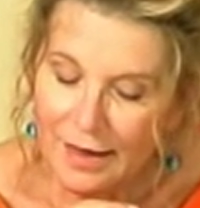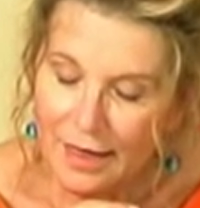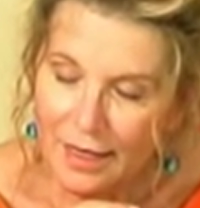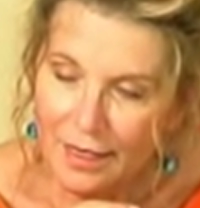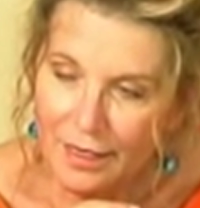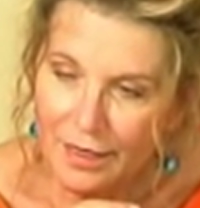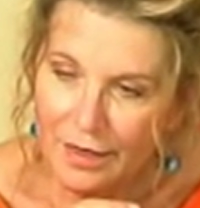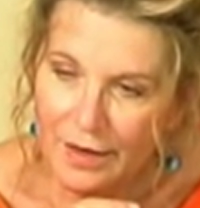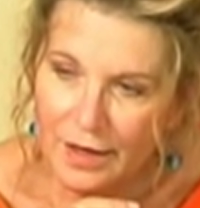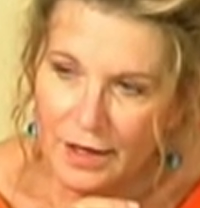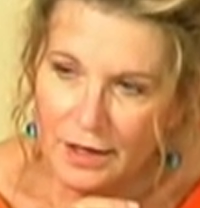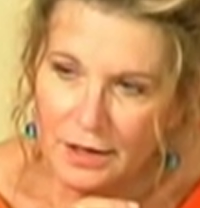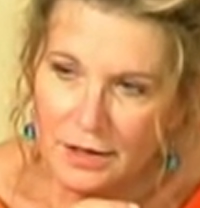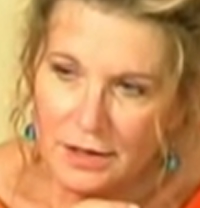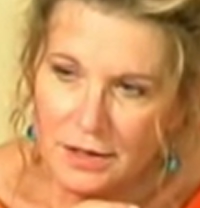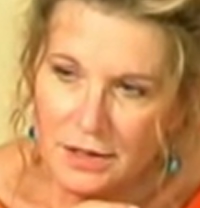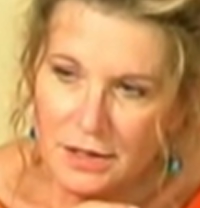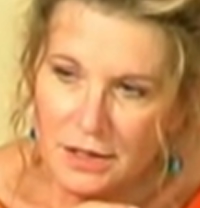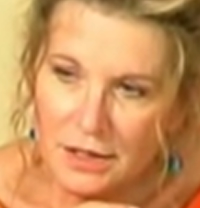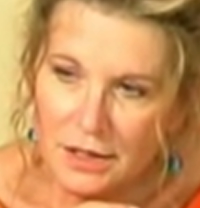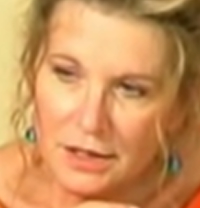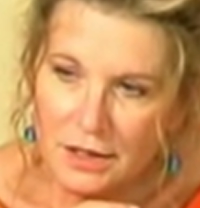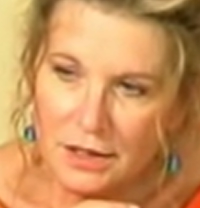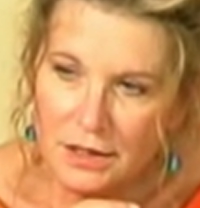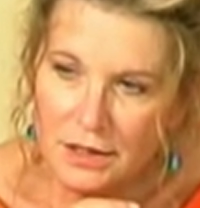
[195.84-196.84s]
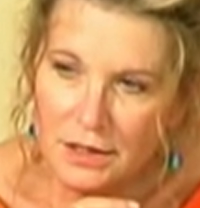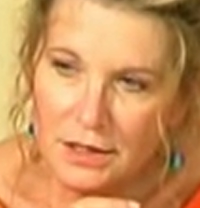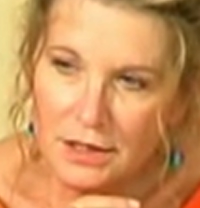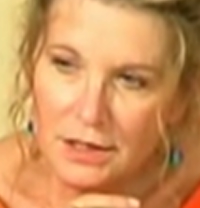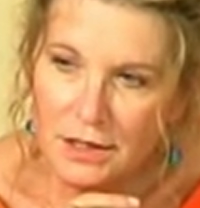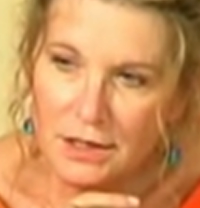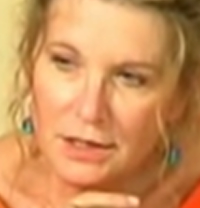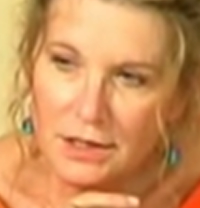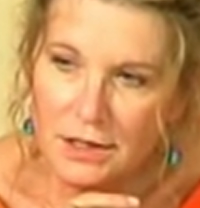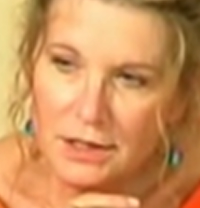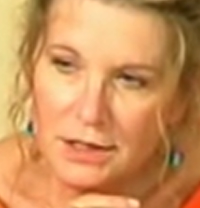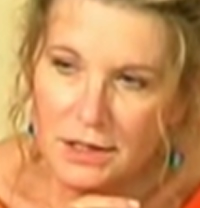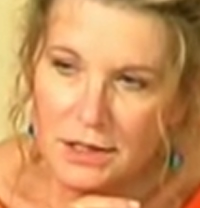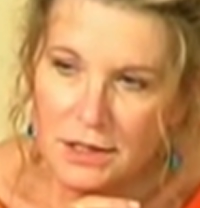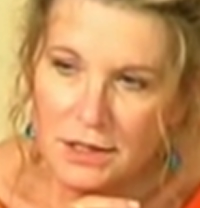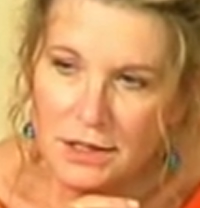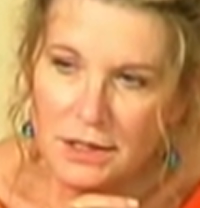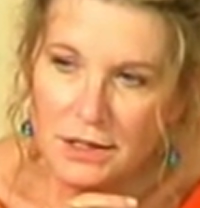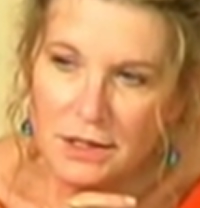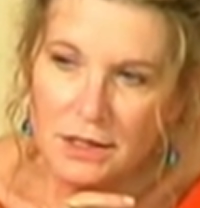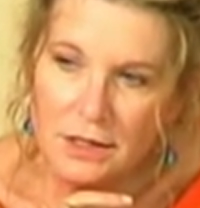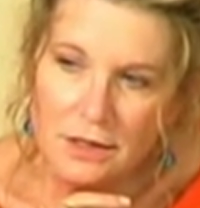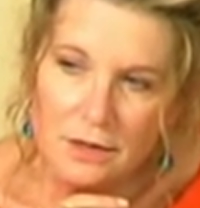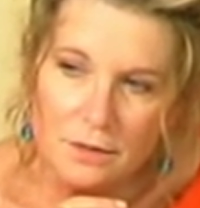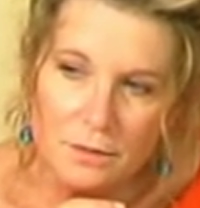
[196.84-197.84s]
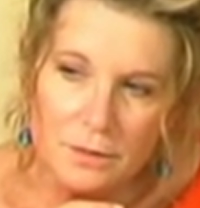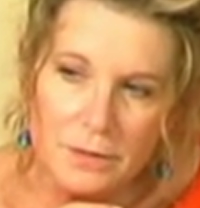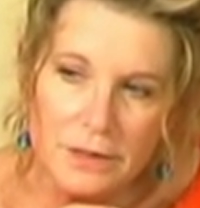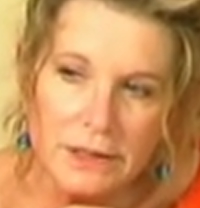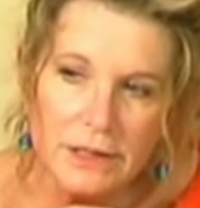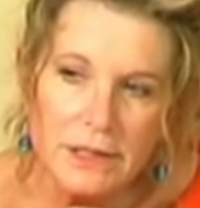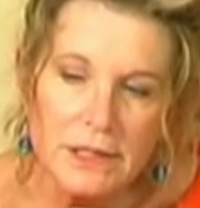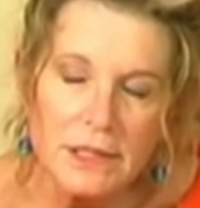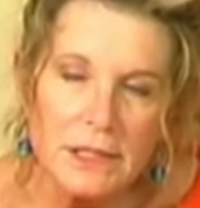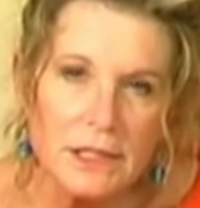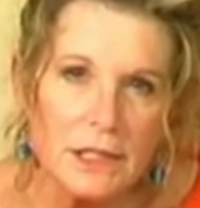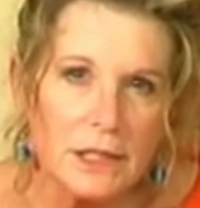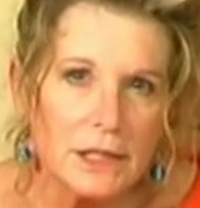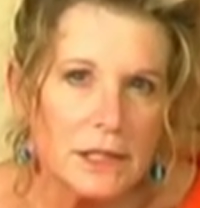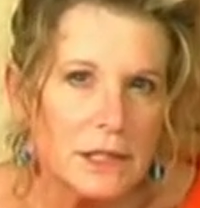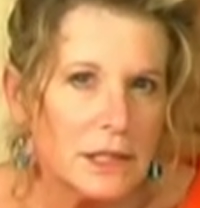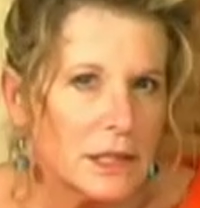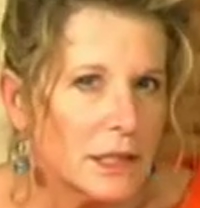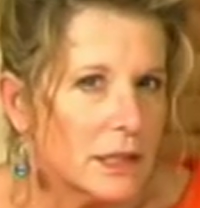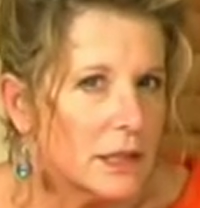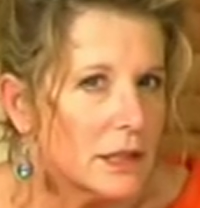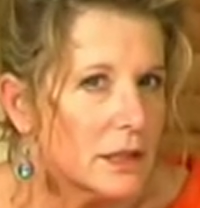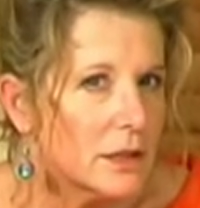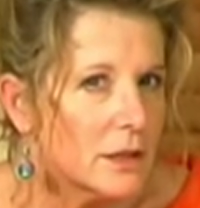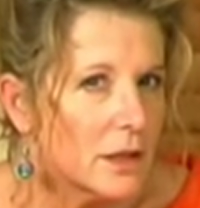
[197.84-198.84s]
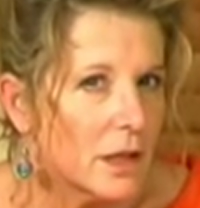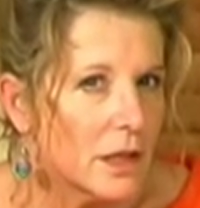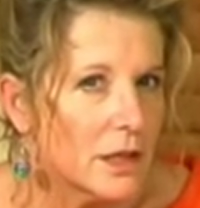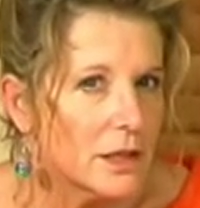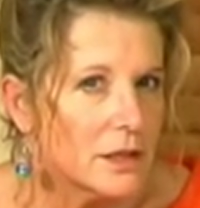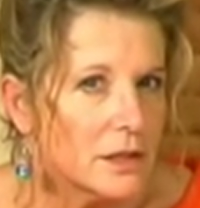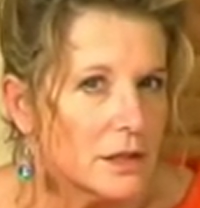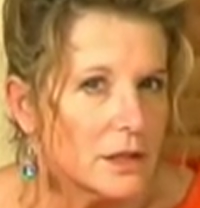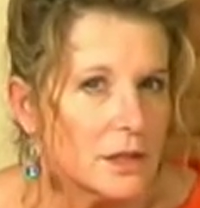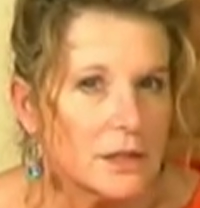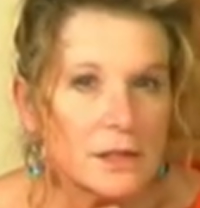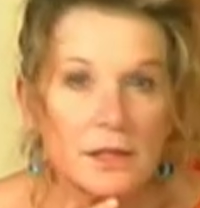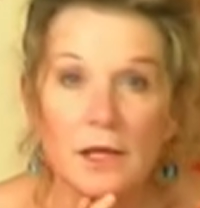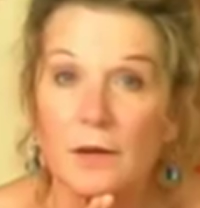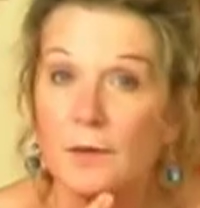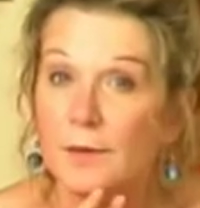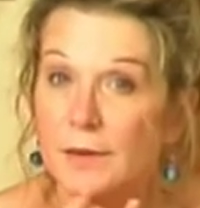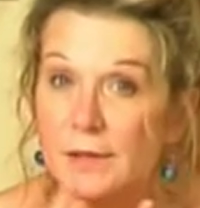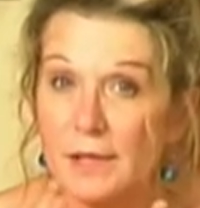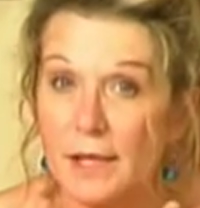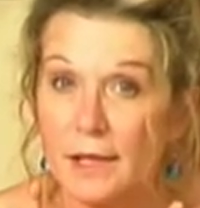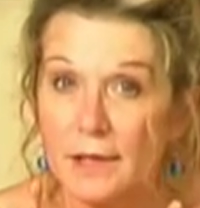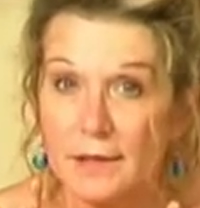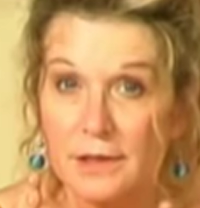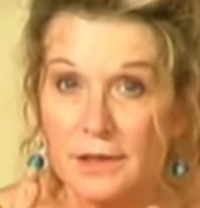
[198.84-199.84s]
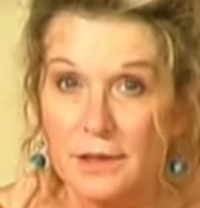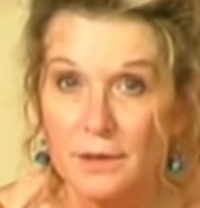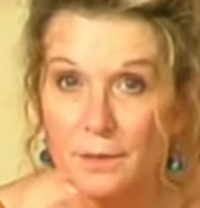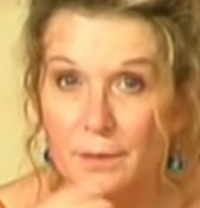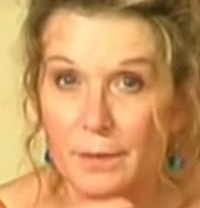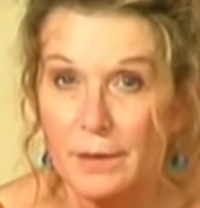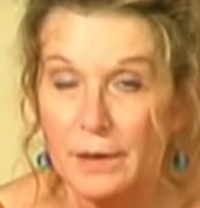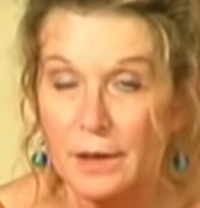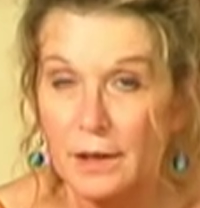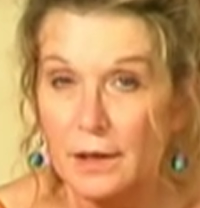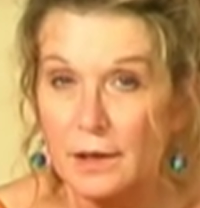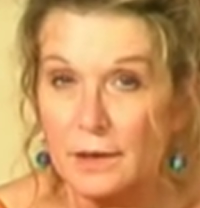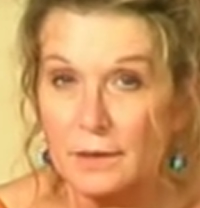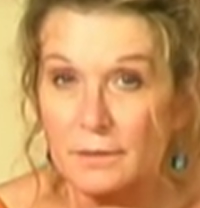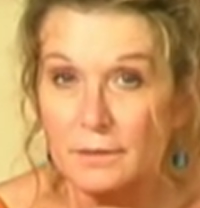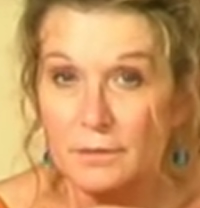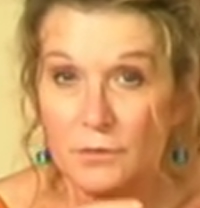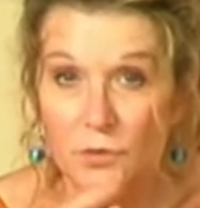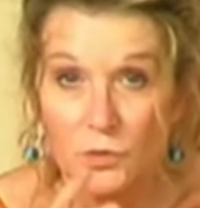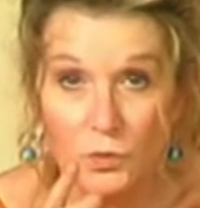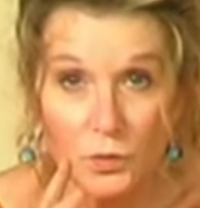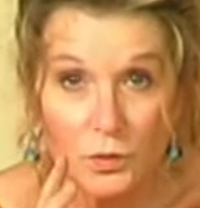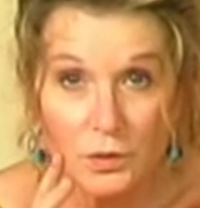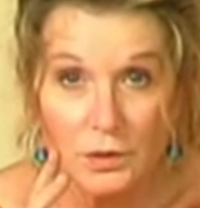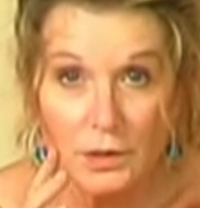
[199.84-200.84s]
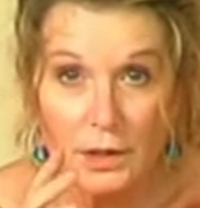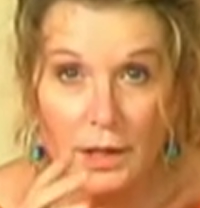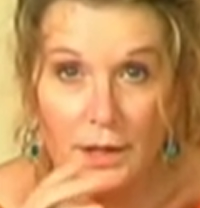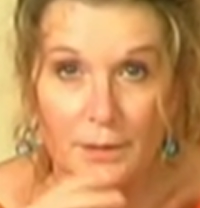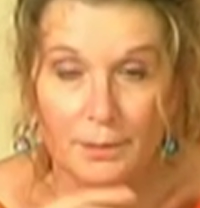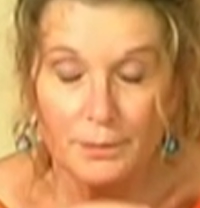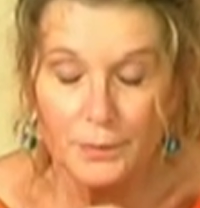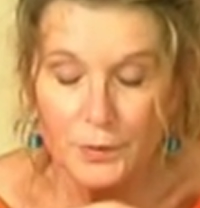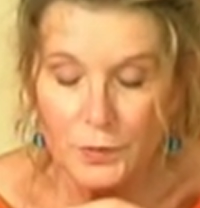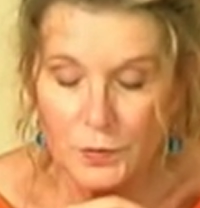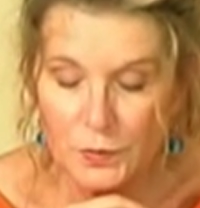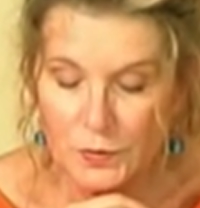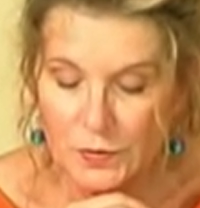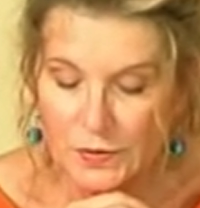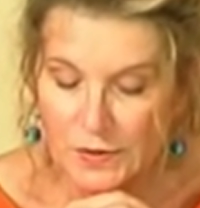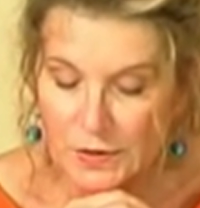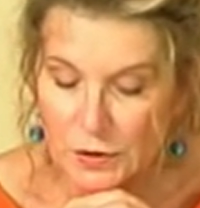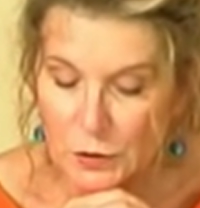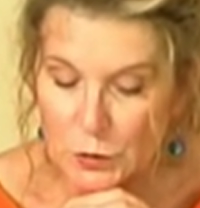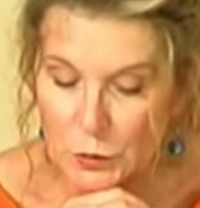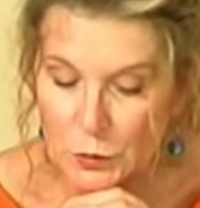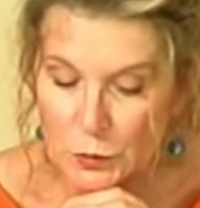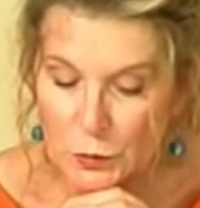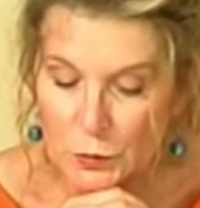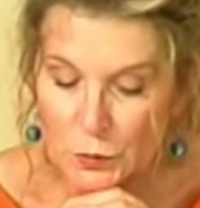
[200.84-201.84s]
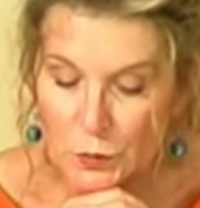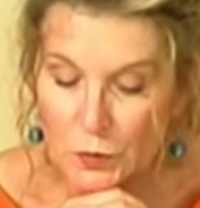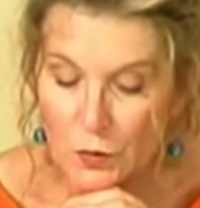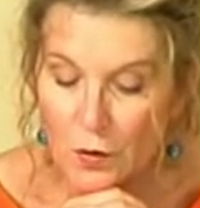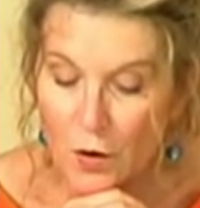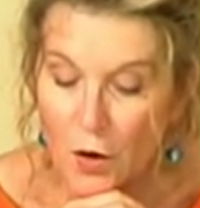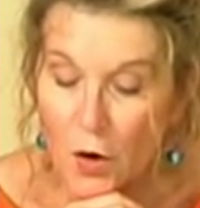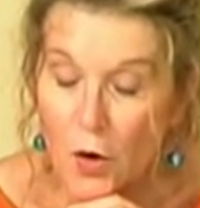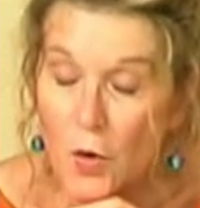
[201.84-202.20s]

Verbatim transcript: Then in the mid 1990s, I was asked by North Light Books to